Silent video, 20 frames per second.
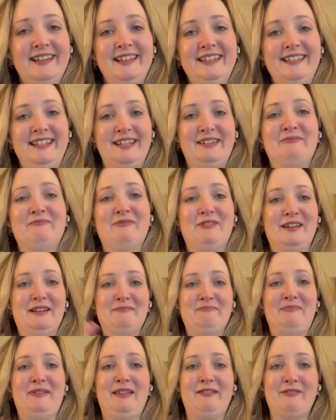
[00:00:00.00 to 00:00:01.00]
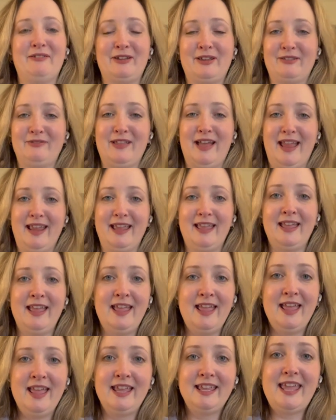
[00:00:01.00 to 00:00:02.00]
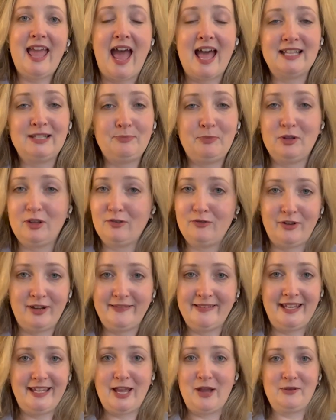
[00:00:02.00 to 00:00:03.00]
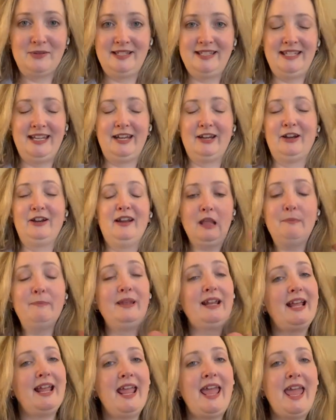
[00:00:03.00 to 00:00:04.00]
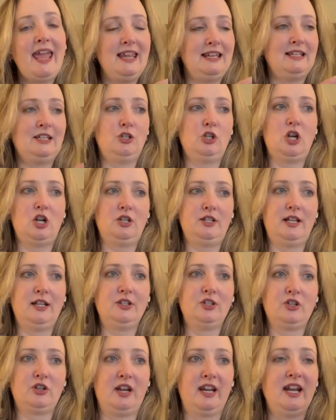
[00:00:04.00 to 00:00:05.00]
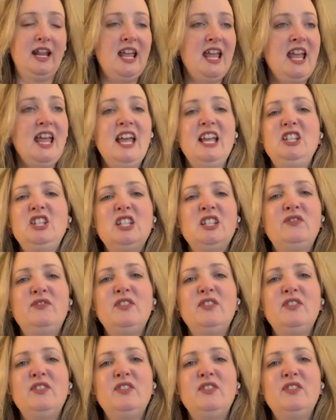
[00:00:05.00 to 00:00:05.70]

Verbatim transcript: I didn't want to be looking like Casper the Friendly Ghost here. But I hate a jar sunscreen. It just